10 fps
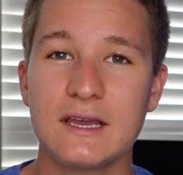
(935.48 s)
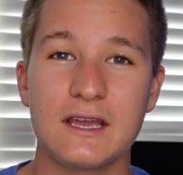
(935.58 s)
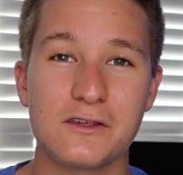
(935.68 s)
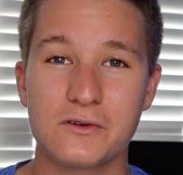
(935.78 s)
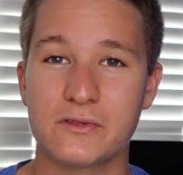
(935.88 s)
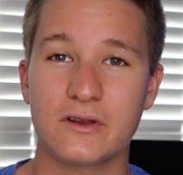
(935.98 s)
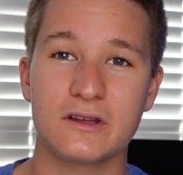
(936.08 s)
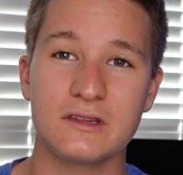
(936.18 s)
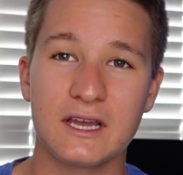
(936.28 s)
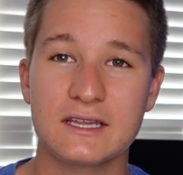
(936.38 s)
either their
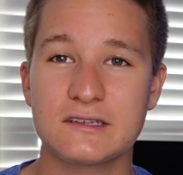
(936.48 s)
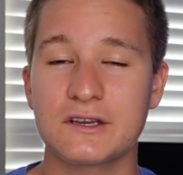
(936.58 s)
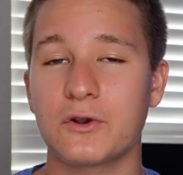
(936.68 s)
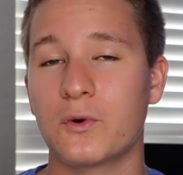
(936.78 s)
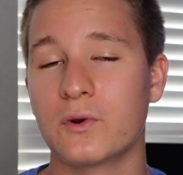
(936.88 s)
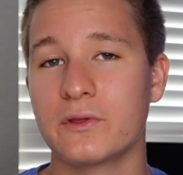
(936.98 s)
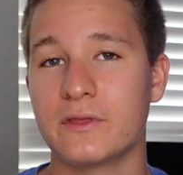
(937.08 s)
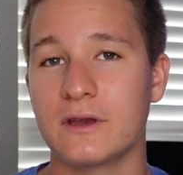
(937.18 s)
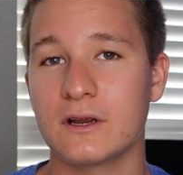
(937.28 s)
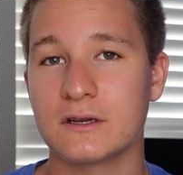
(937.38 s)
Atlantic or
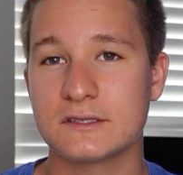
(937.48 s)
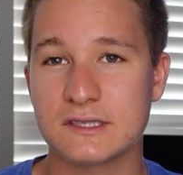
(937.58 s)
their